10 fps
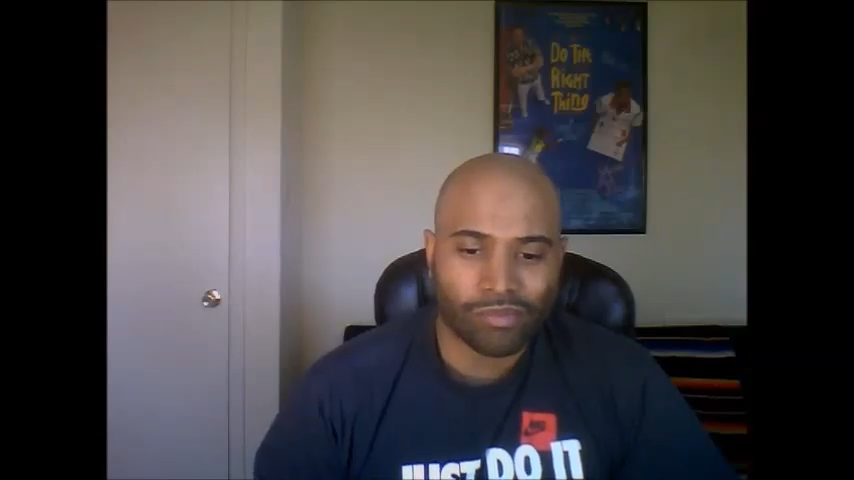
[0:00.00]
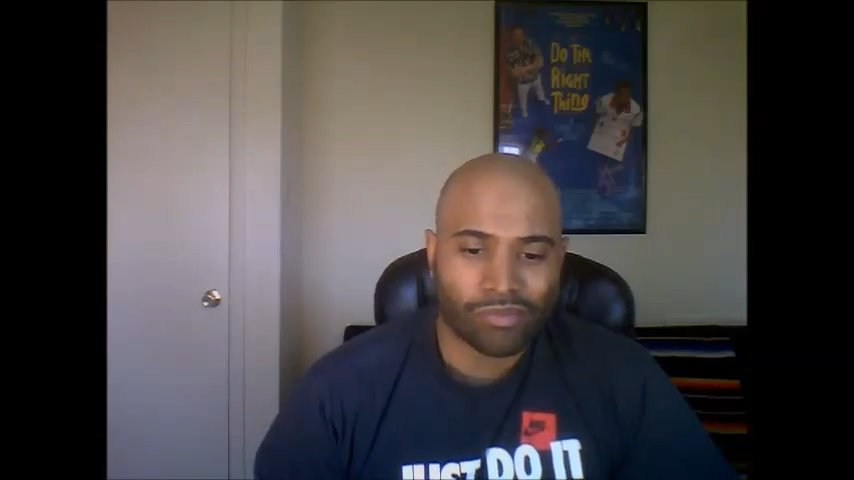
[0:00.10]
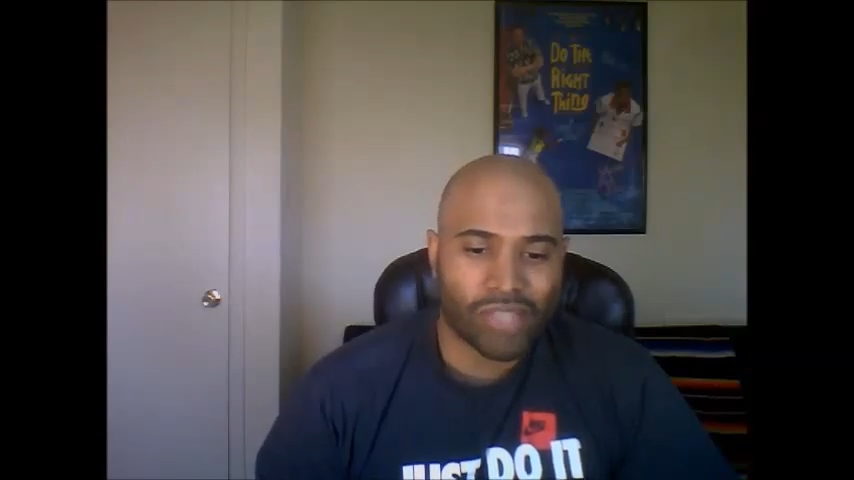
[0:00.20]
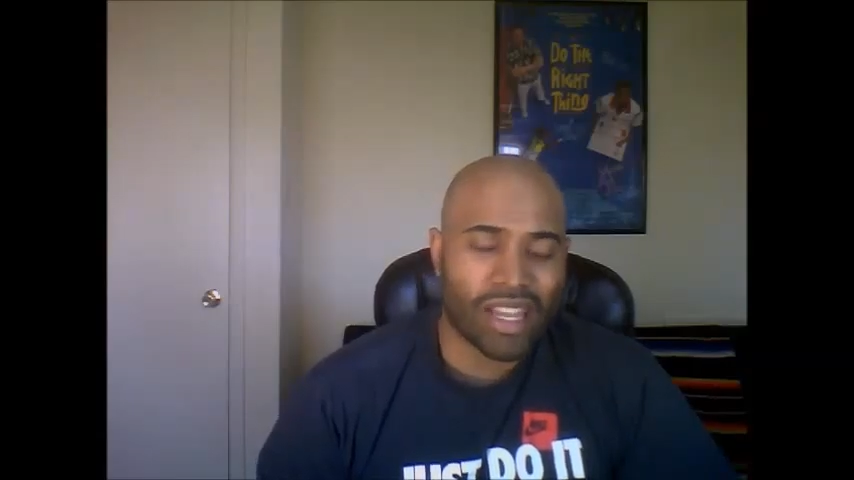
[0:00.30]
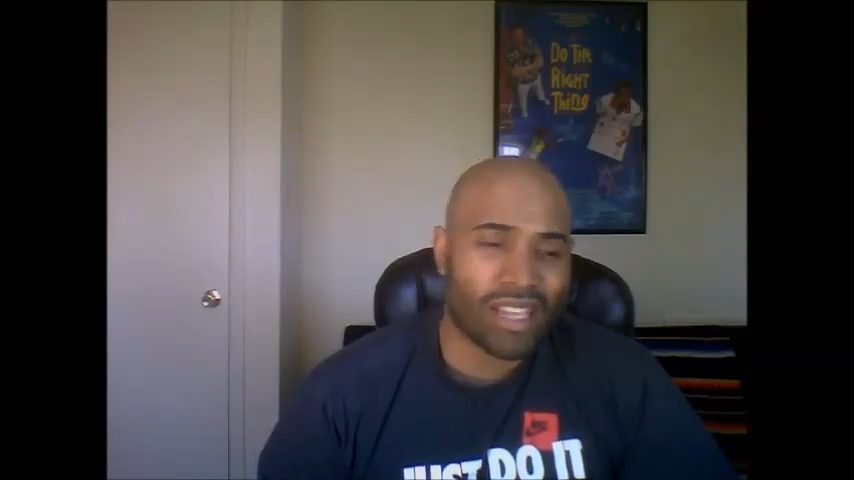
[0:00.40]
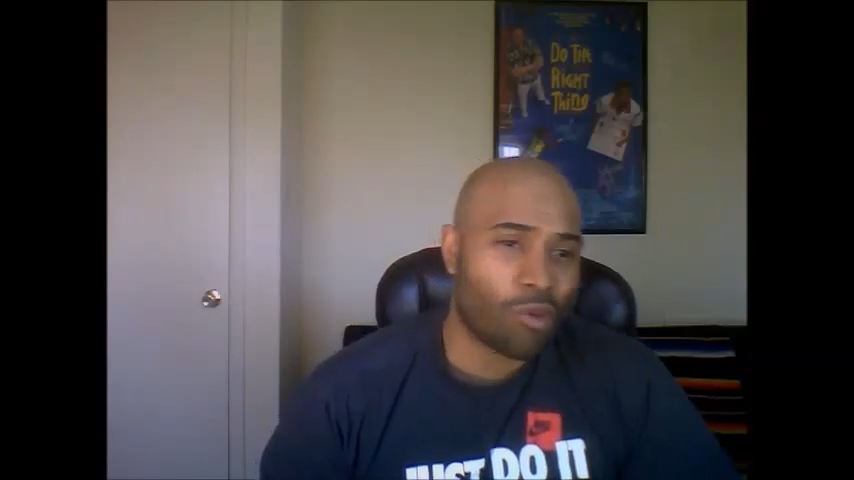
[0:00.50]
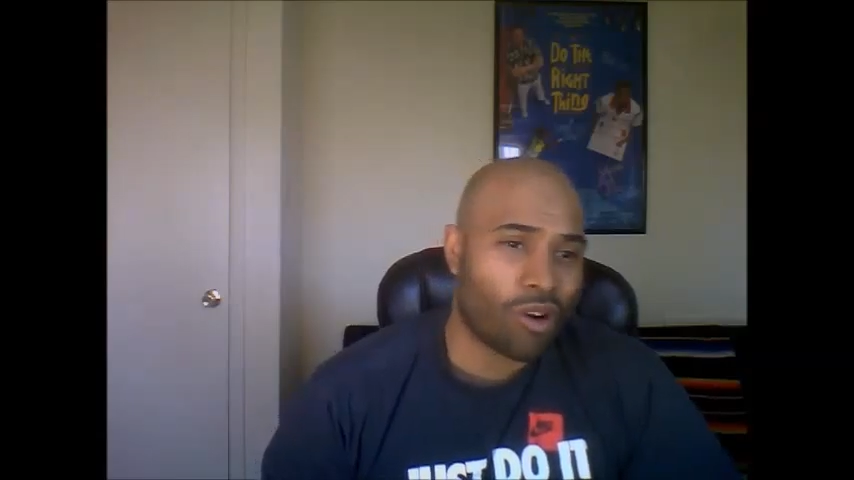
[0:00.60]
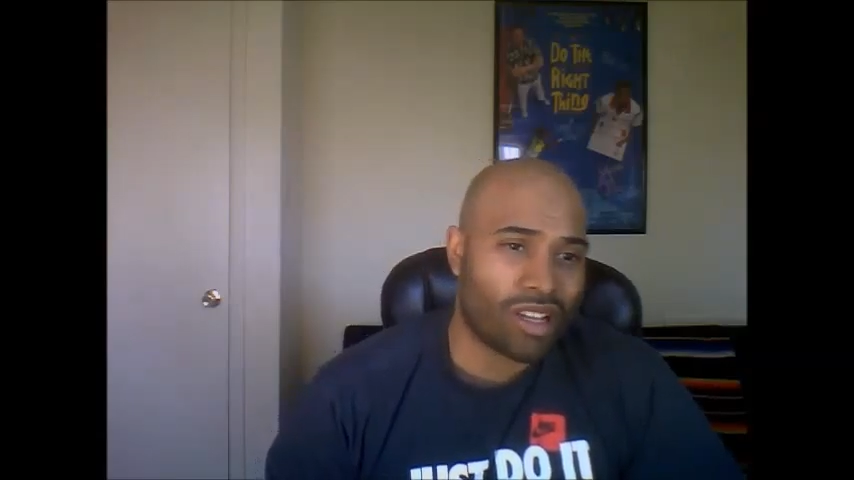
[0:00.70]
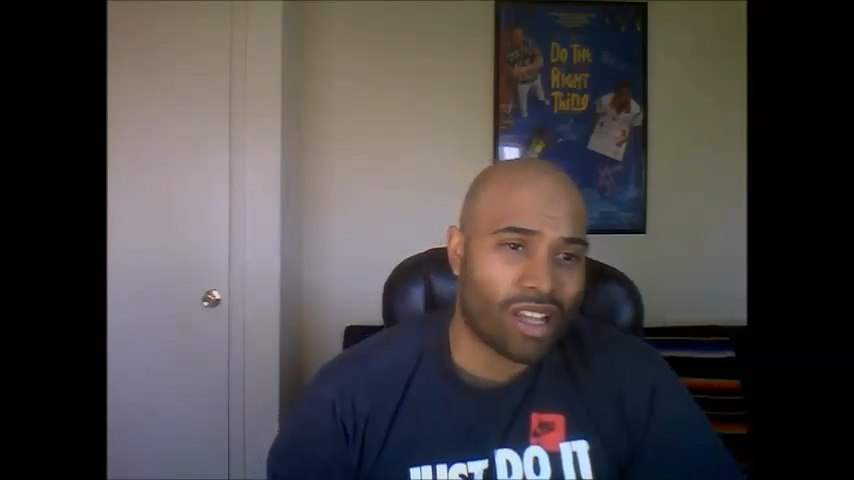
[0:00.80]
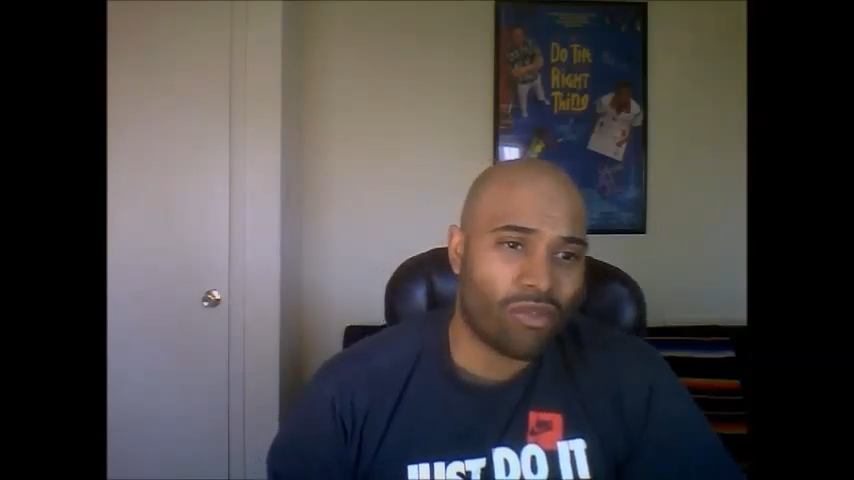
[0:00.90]
The next
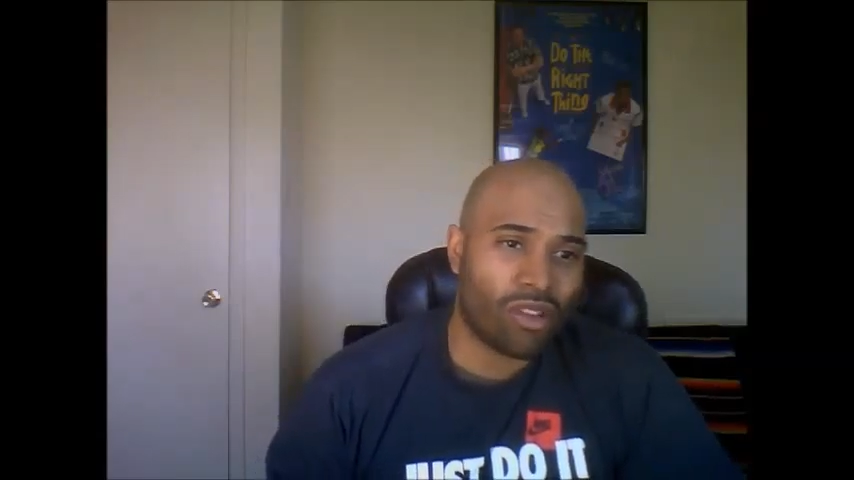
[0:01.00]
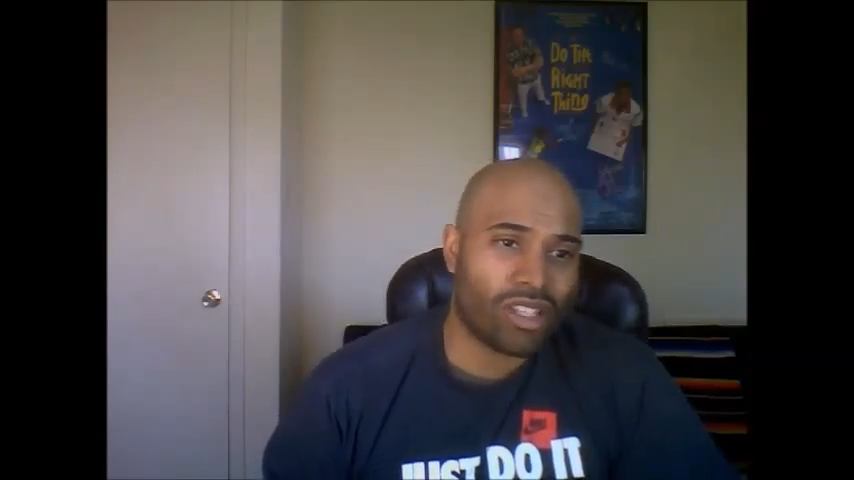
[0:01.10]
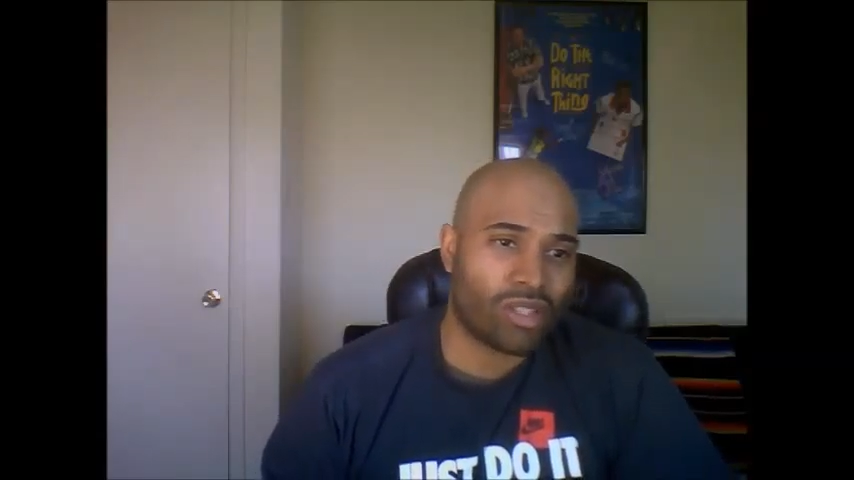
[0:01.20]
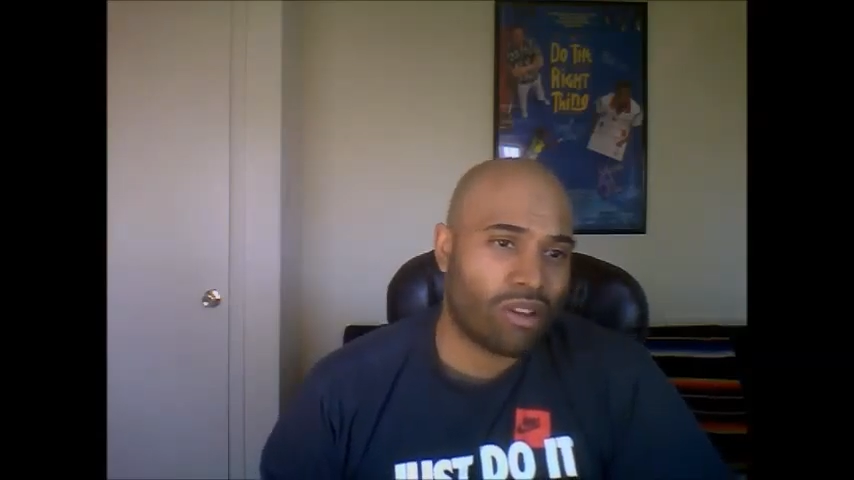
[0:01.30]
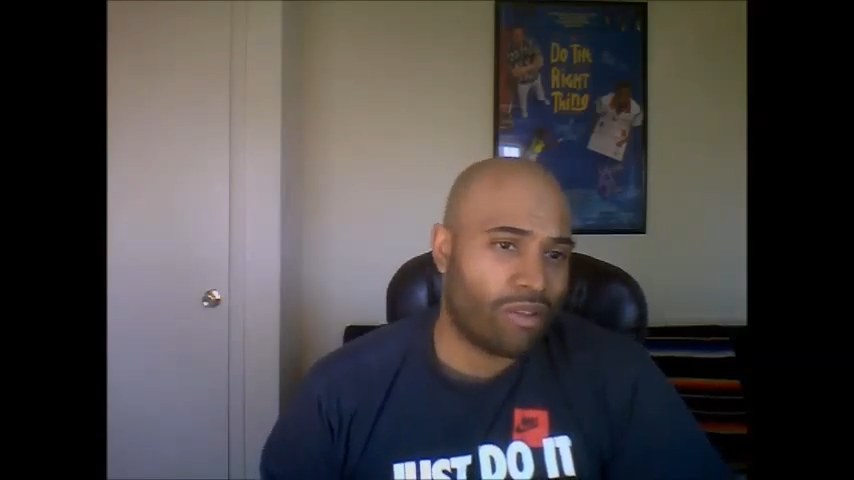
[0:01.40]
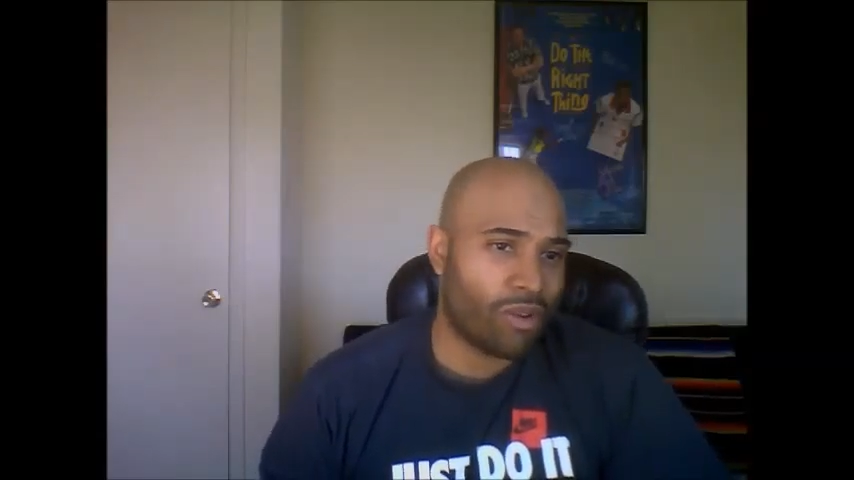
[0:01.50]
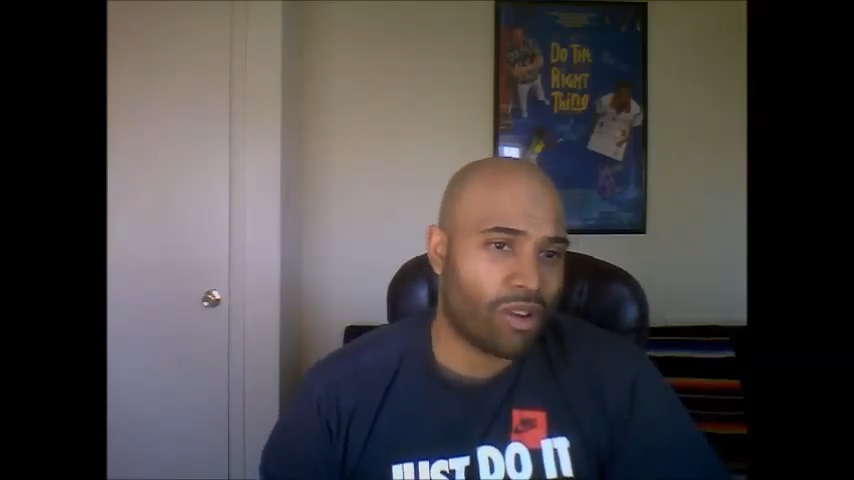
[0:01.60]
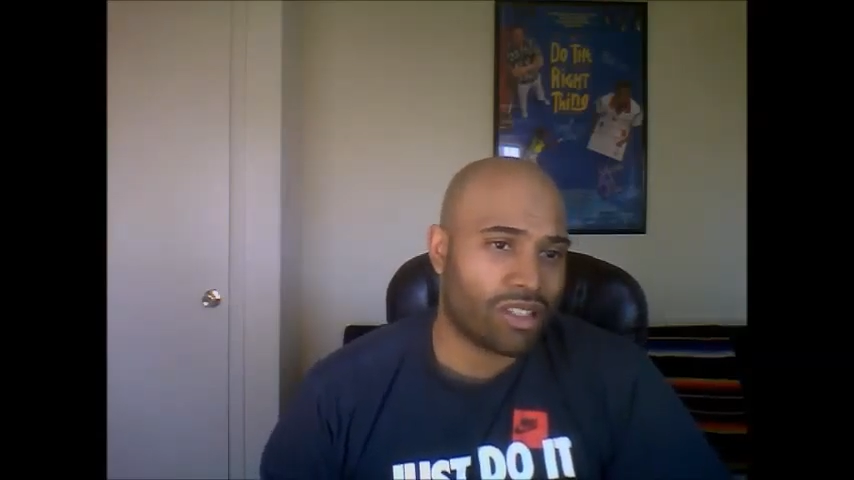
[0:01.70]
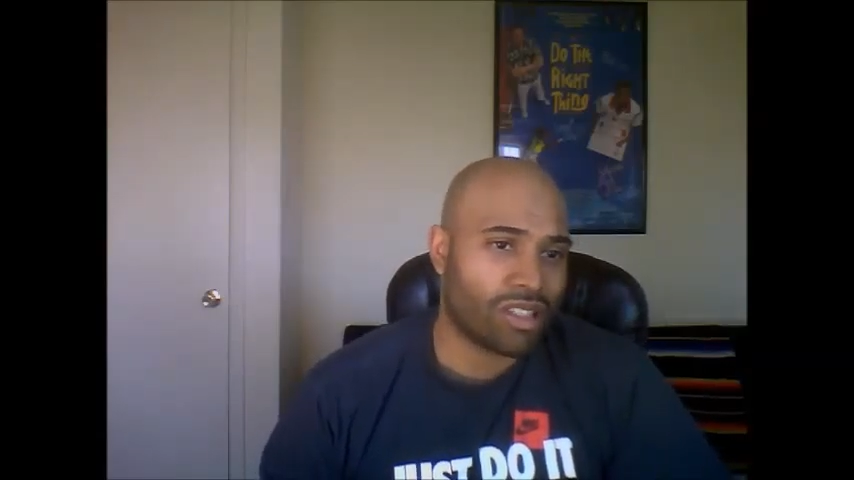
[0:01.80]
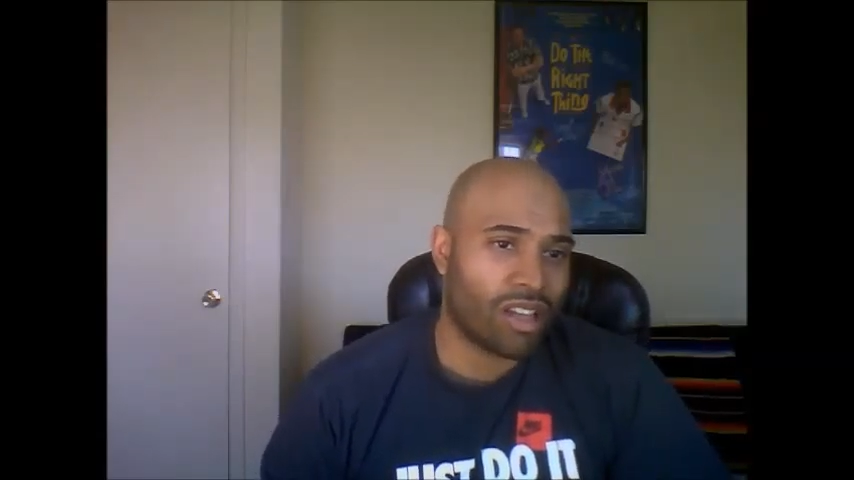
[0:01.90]
part that I really just want to
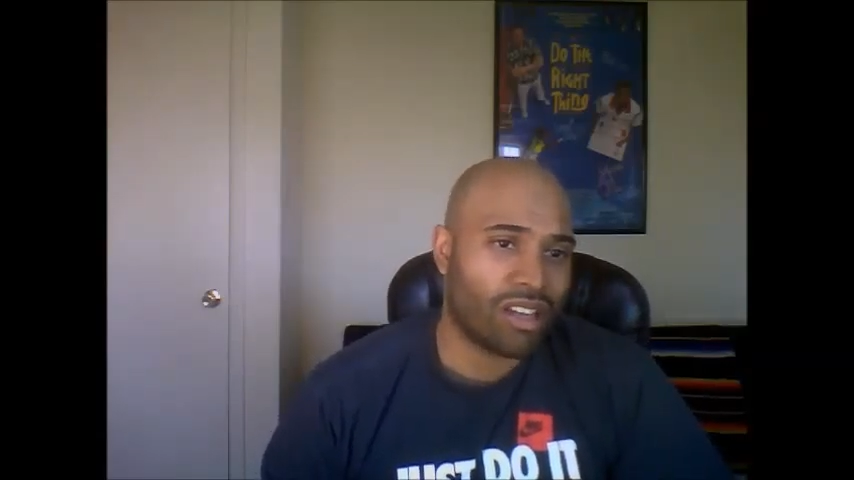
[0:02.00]
focus on